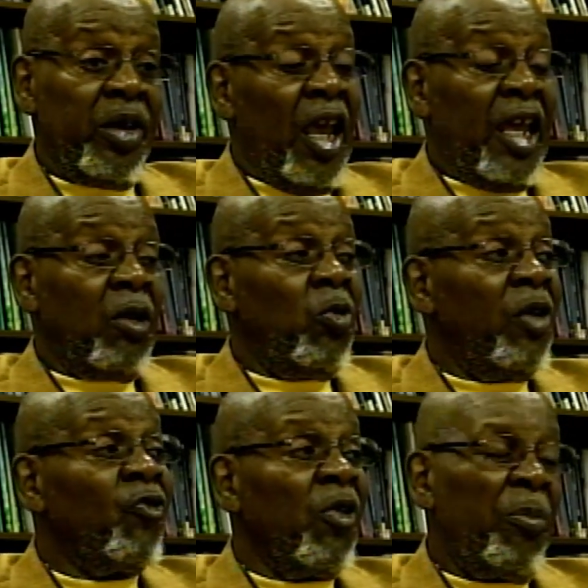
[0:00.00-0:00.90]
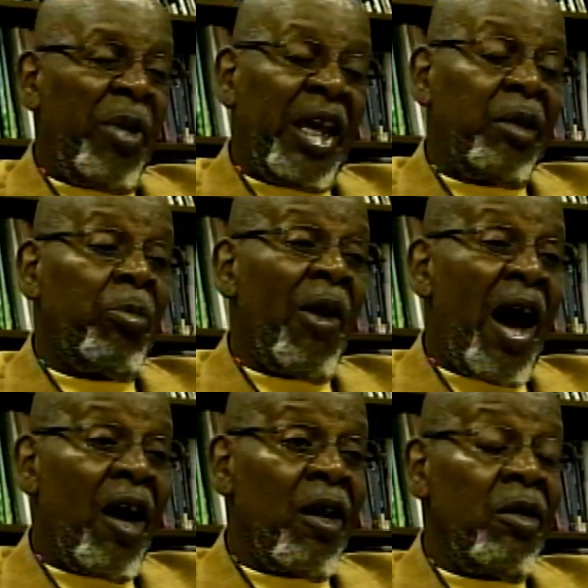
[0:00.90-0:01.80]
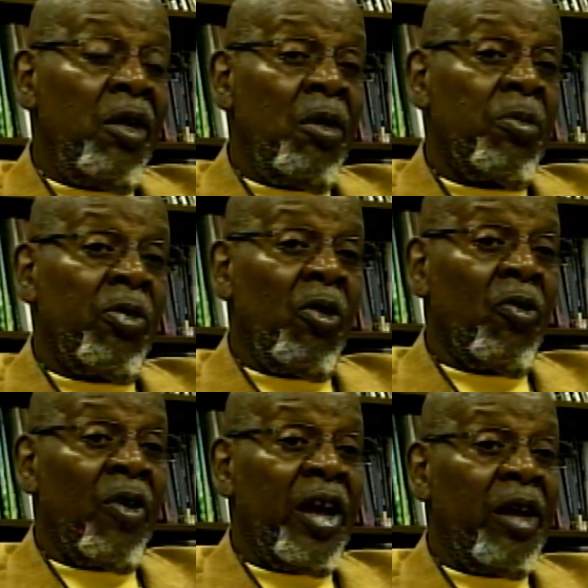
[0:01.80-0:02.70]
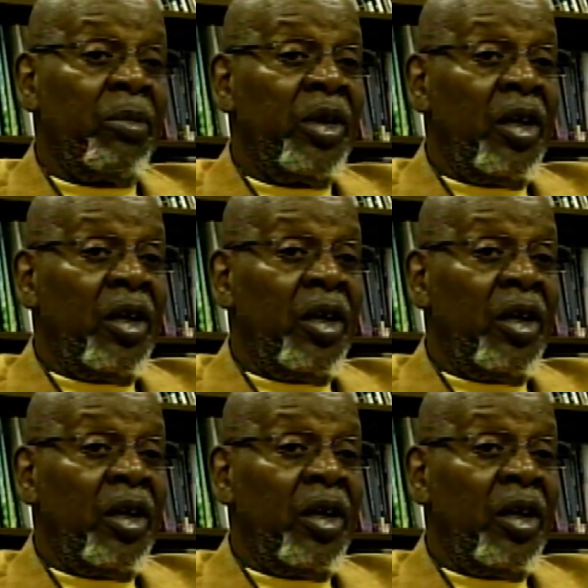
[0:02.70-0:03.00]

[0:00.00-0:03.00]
And it went from manpower program